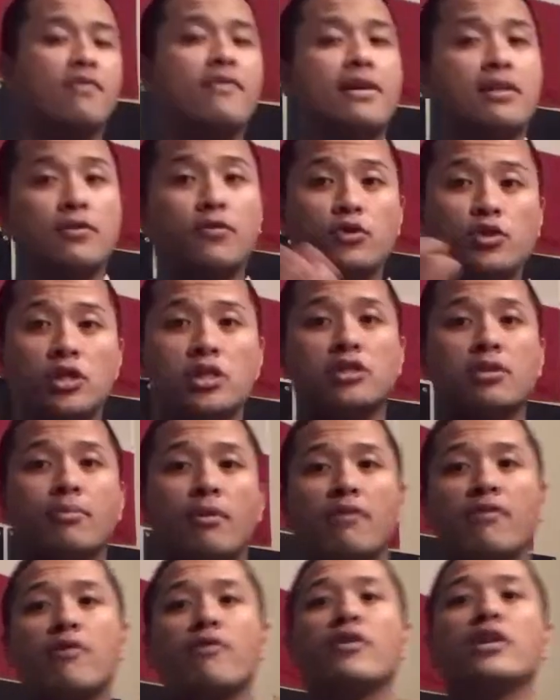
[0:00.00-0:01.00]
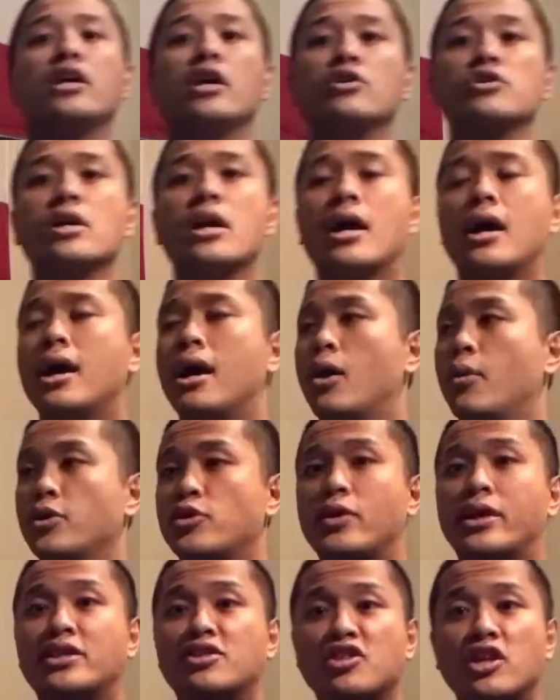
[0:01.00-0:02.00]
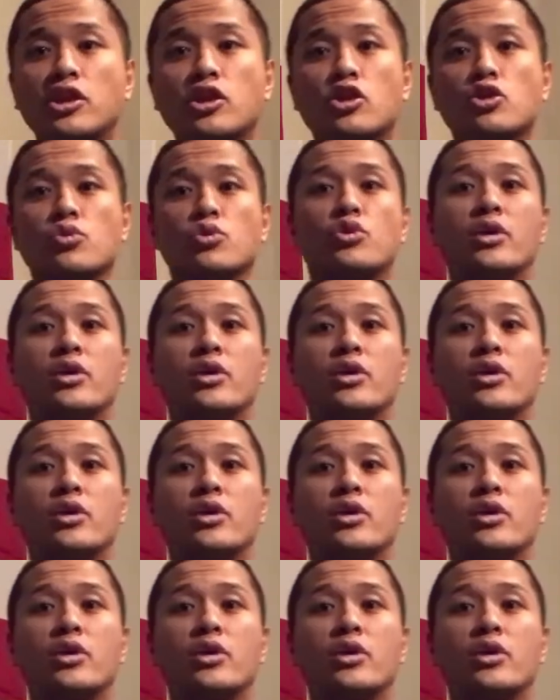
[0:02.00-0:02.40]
In fact, if you see some of our videos, we train seniors,